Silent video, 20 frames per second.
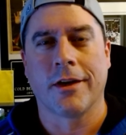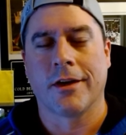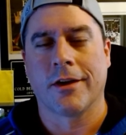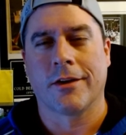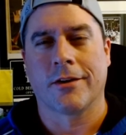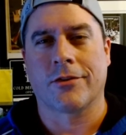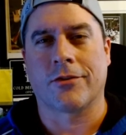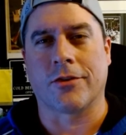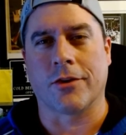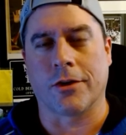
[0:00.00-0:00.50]

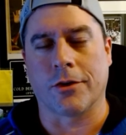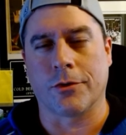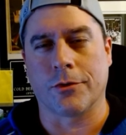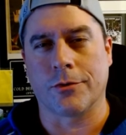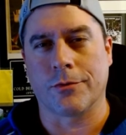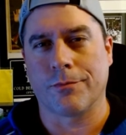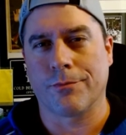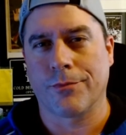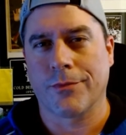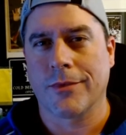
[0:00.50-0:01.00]
So
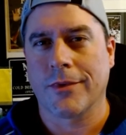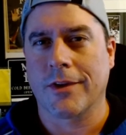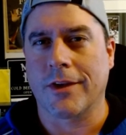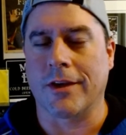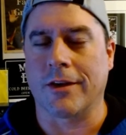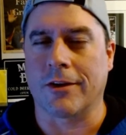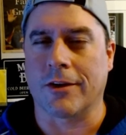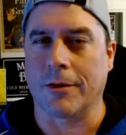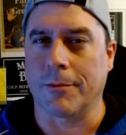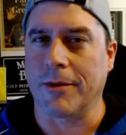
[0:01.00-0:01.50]

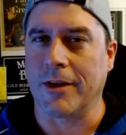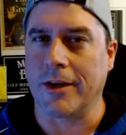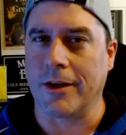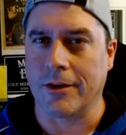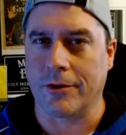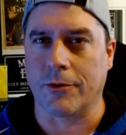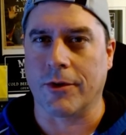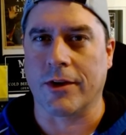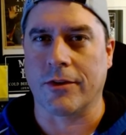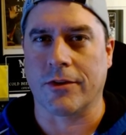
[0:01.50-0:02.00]
it's going to be
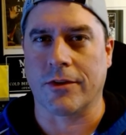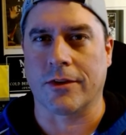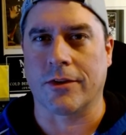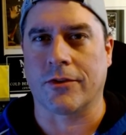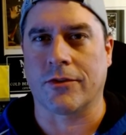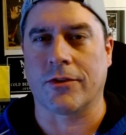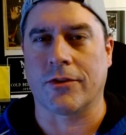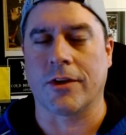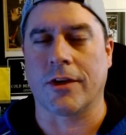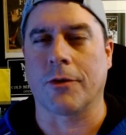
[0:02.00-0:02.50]
interesting to
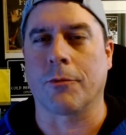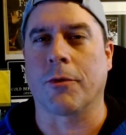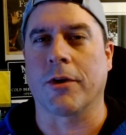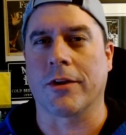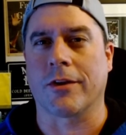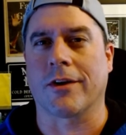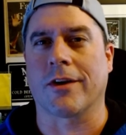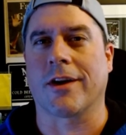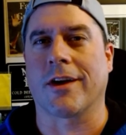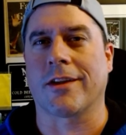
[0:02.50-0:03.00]
see whether
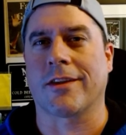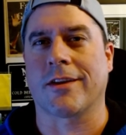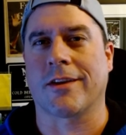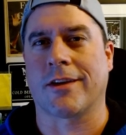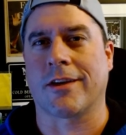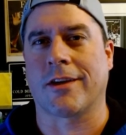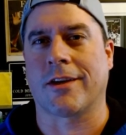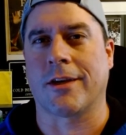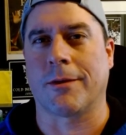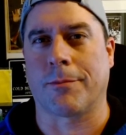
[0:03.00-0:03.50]
or not they can keep